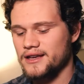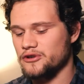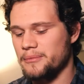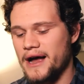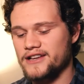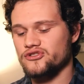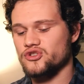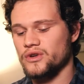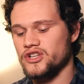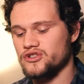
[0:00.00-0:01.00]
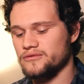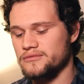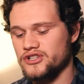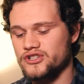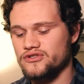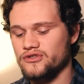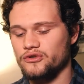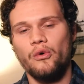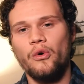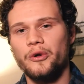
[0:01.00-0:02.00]
Your master switch, your mixture,
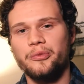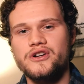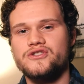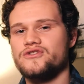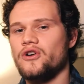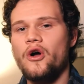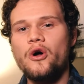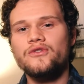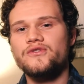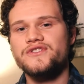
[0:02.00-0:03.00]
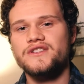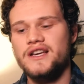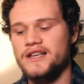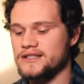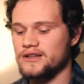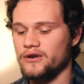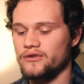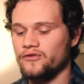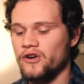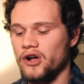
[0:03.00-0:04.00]
your oil pressures, all those things are
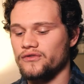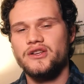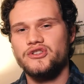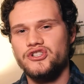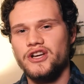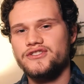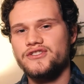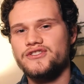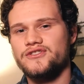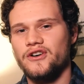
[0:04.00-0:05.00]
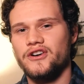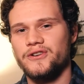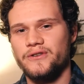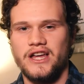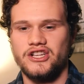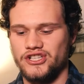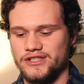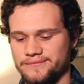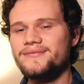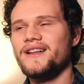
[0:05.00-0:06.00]
involved just to start your engine.